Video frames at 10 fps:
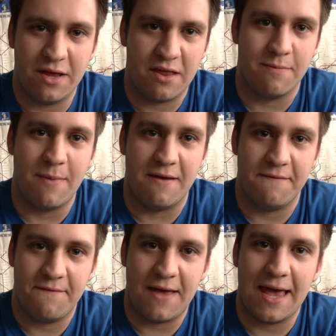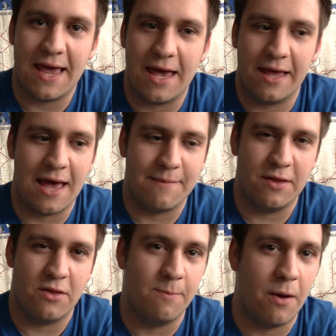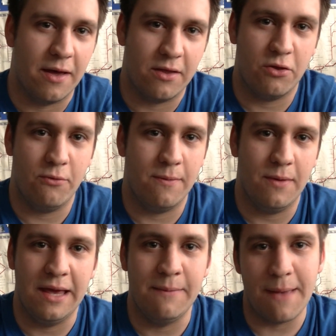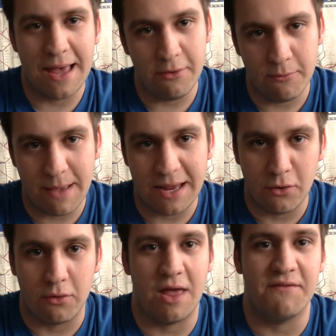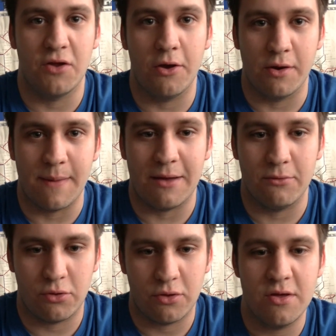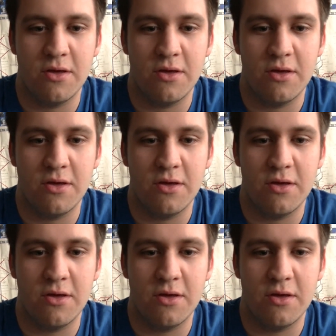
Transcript: Smith, aka Captain Tobias, who he may or may not have known about,